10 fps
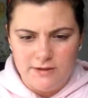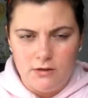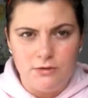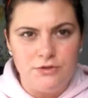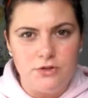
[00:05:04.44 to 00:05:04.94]
we
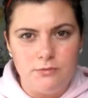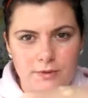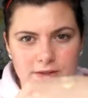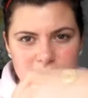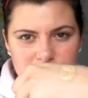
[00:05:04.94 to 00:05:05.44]
all do,
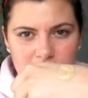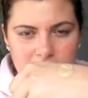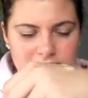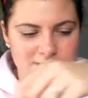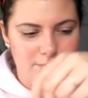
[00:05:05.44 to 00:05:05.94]
but that's
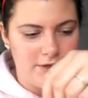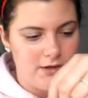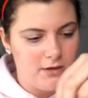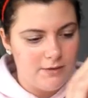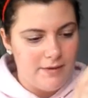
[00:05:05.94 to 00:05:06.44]
fine. Just put it
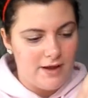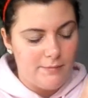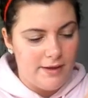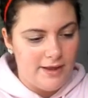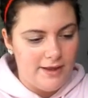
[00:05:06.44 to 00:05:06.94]
on the back
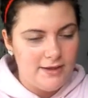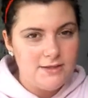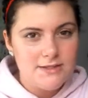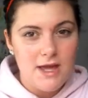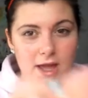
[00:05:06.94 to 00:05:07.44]
of my
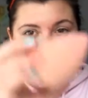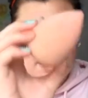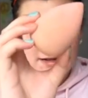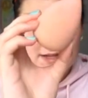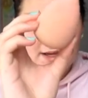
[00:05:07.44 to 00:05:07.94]
hand,
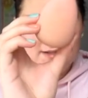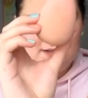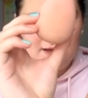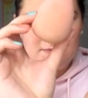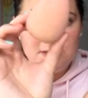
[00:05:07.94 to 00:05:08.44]
and I take a
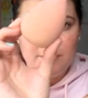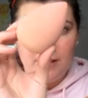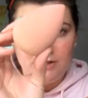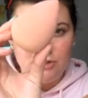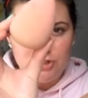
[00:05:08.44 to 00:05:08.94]
damp
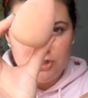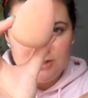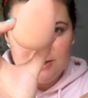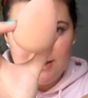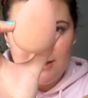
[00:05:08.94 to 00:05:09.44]
sponge
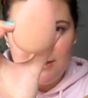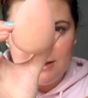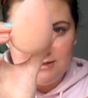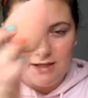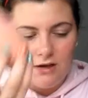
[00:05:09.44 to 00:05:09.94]
just like
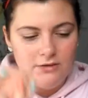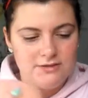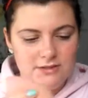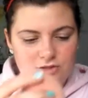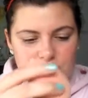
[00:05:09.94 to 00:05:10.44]
this. I got
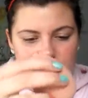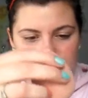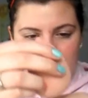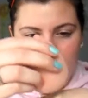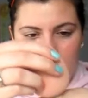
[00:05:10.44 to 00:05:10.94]
this at the
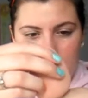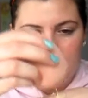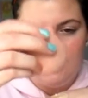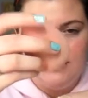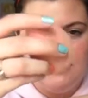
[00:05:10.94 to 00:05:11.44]
drugstore, and
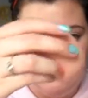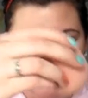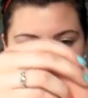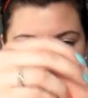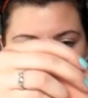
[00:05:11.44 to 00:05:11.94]
I like to dip
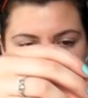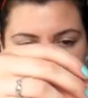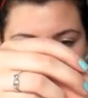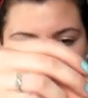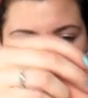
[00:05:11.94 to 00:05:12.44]
just a little bit
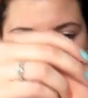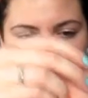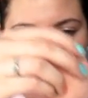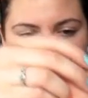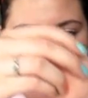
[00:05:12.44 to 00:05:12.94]
in,
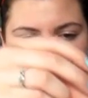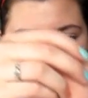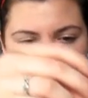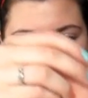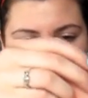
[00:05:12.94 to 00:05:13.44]

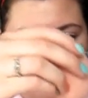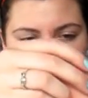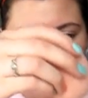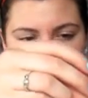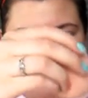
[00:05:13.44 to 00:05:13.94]
stipple it
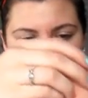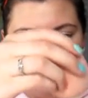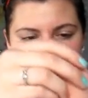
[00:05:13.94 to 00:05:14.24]
around,